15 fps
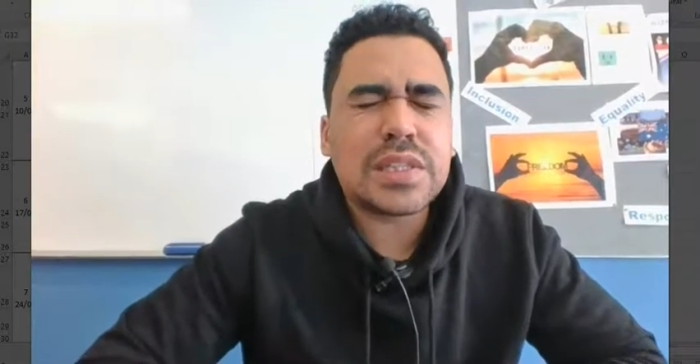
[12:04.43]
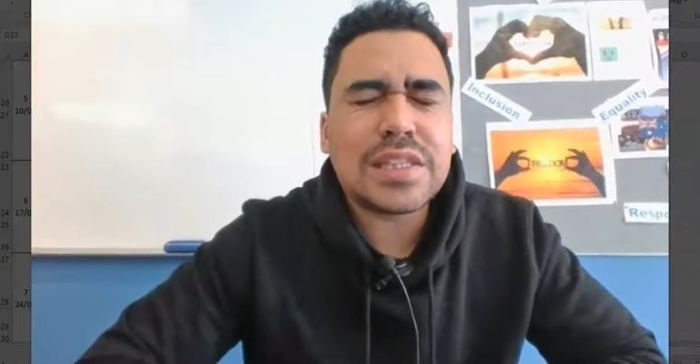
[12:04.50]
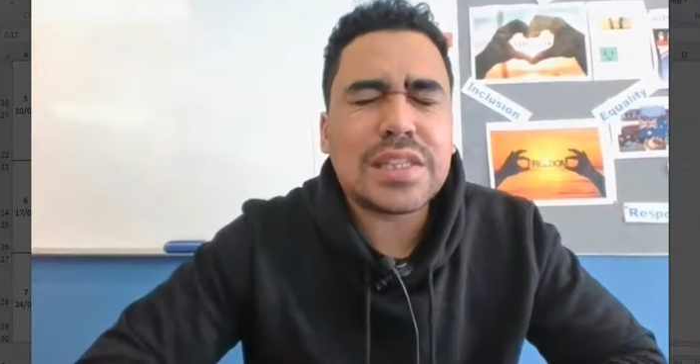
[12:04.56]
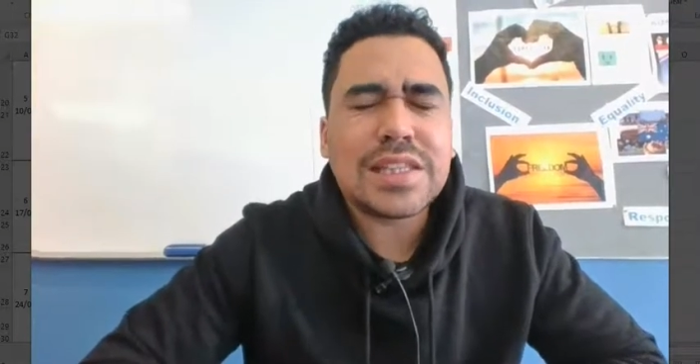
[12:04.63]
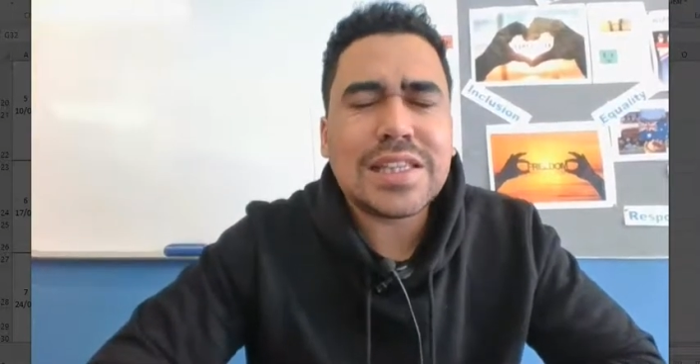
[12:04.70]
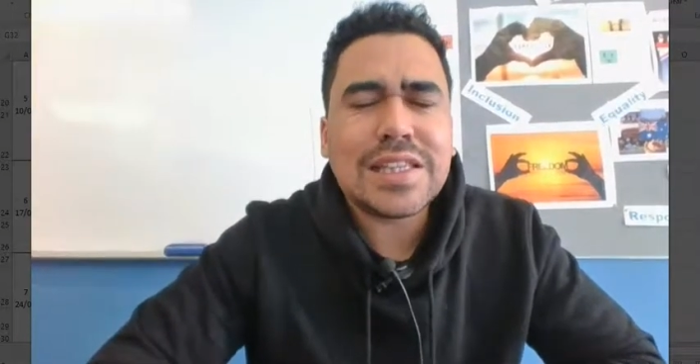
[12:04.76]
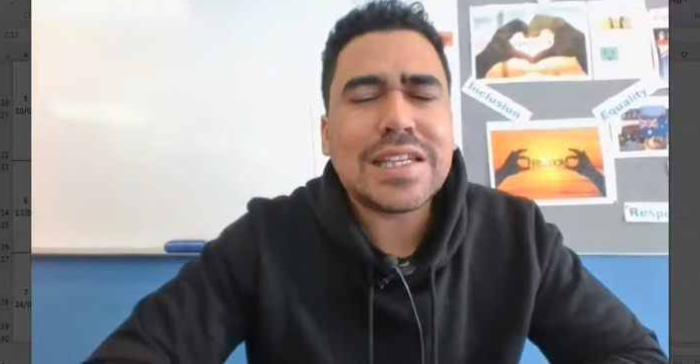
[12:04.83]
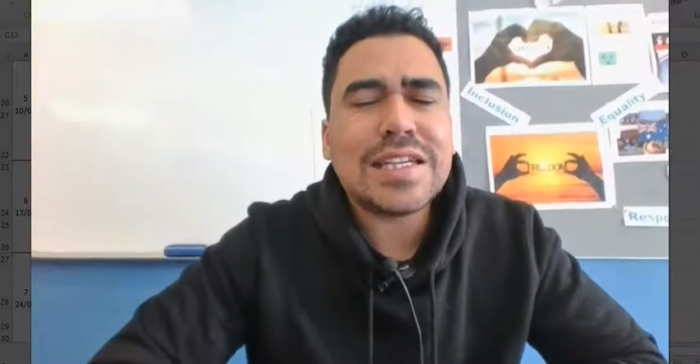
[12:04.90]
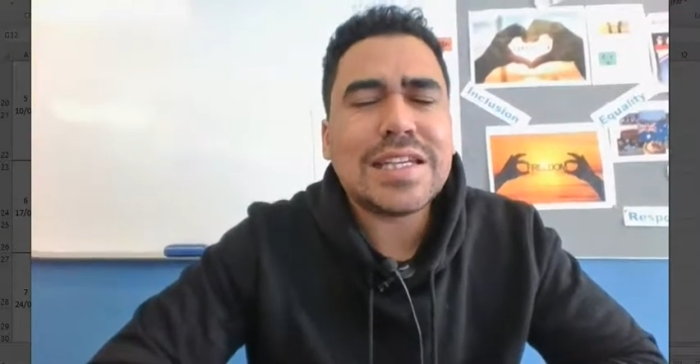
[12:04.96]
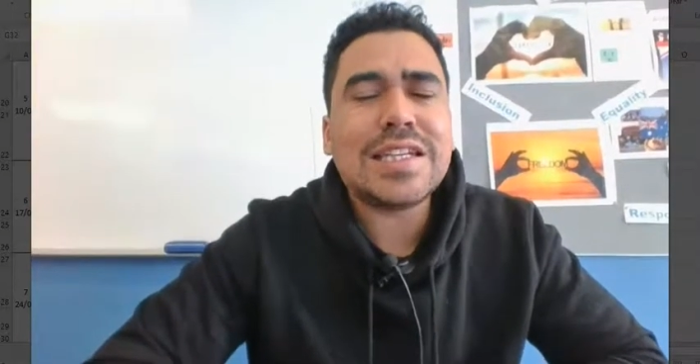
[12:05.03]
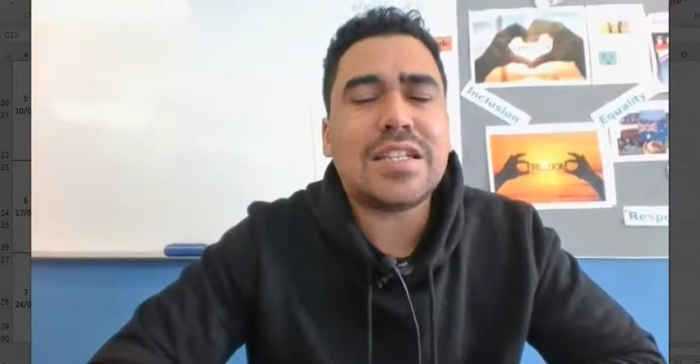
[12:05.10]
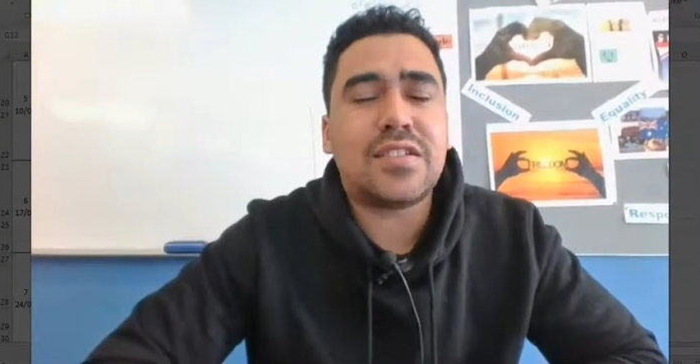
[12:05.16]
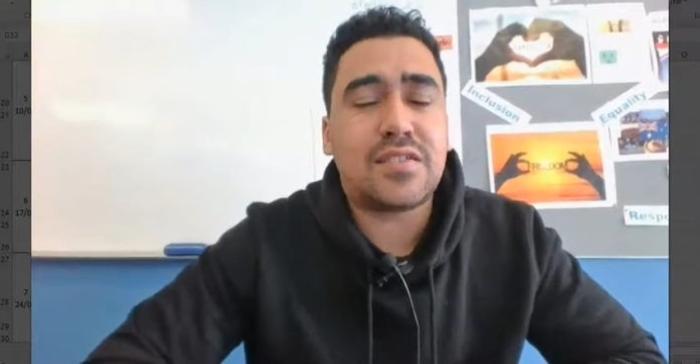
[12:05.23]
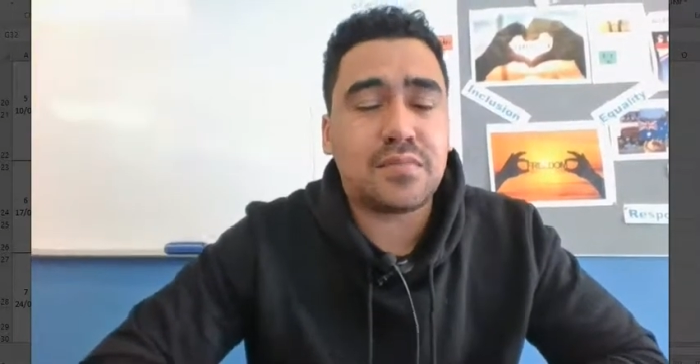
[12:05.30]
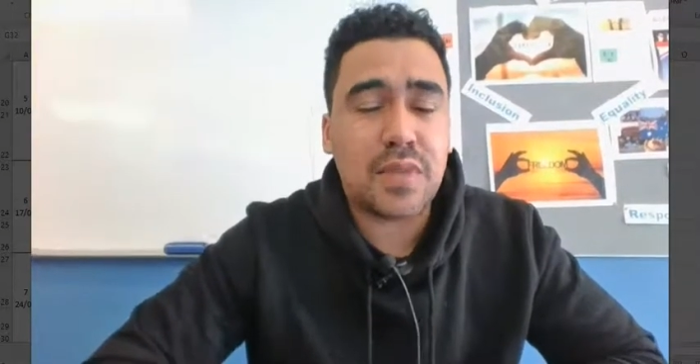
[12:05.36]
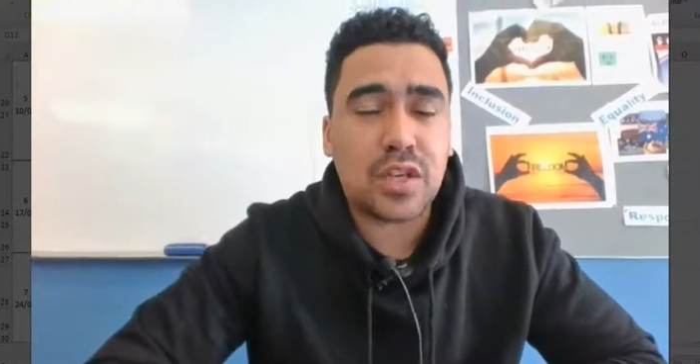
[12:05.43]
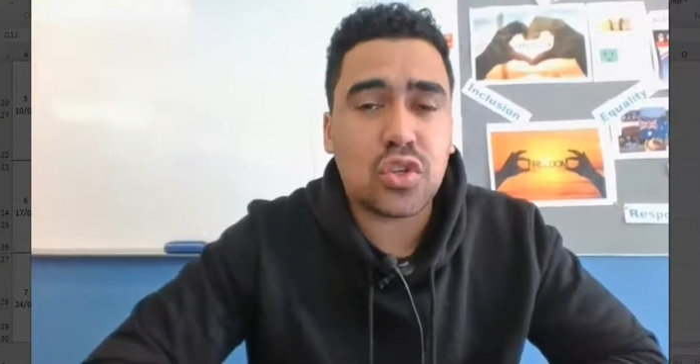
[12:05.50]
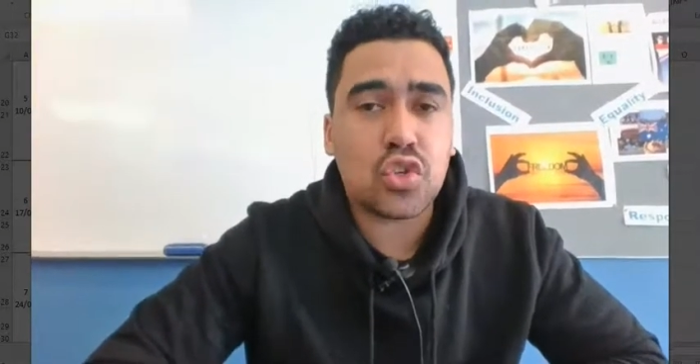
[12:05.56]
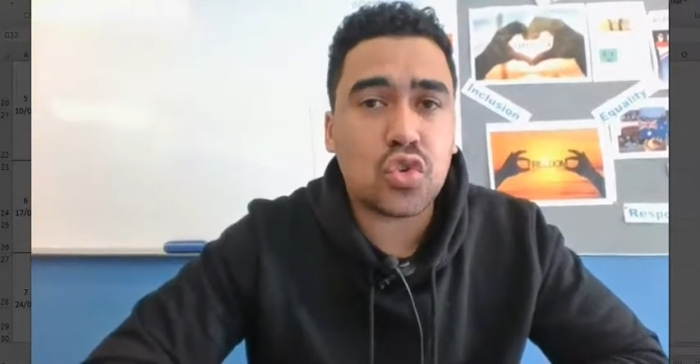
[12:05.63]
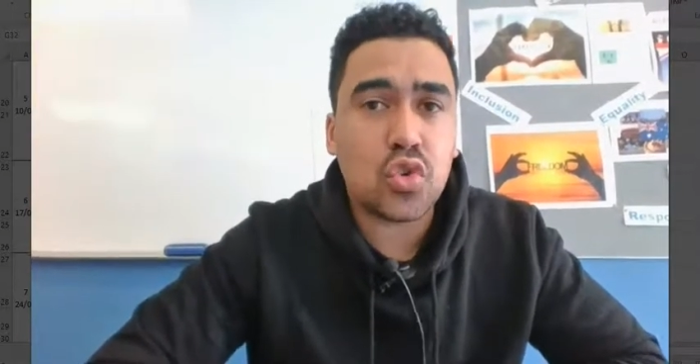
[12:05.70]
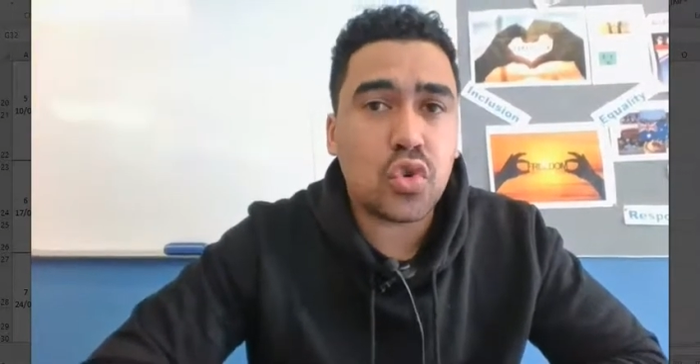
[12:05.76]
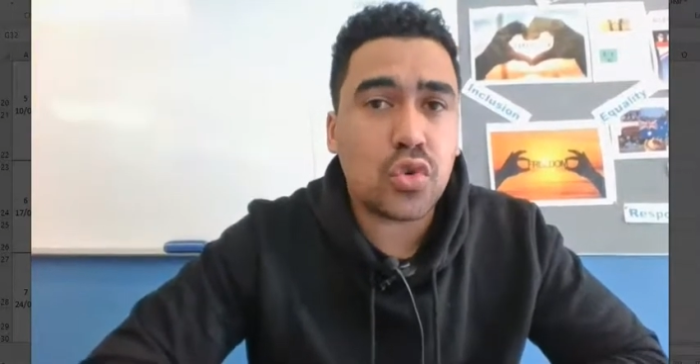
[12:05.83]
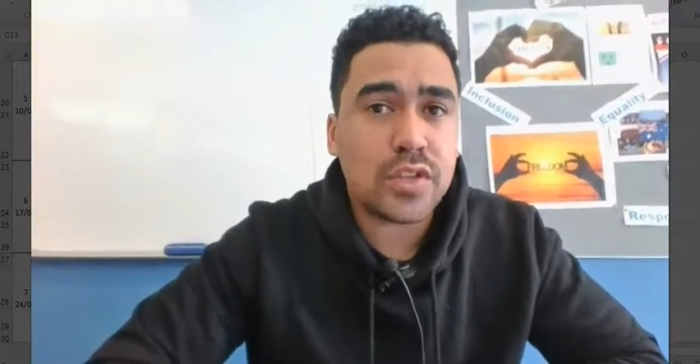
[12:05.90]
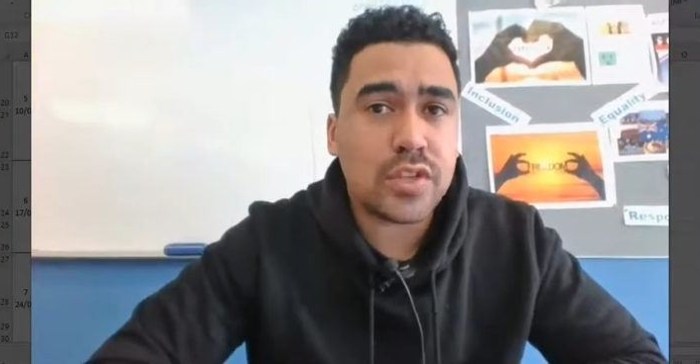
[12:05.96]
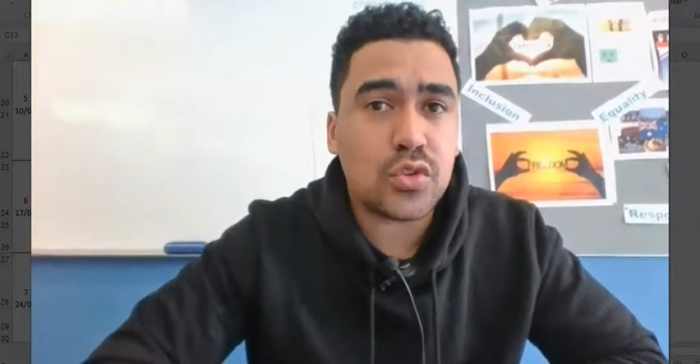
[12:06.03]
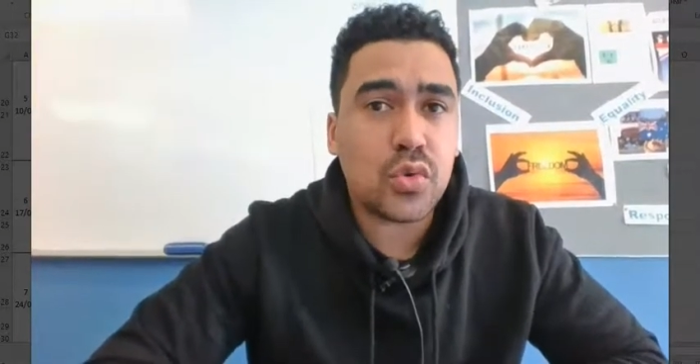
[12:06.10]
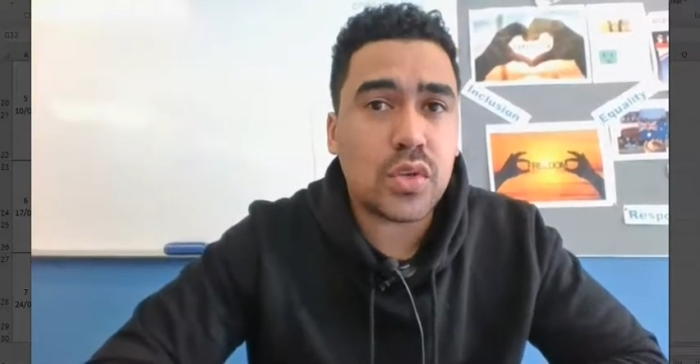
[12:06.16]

please make sure that you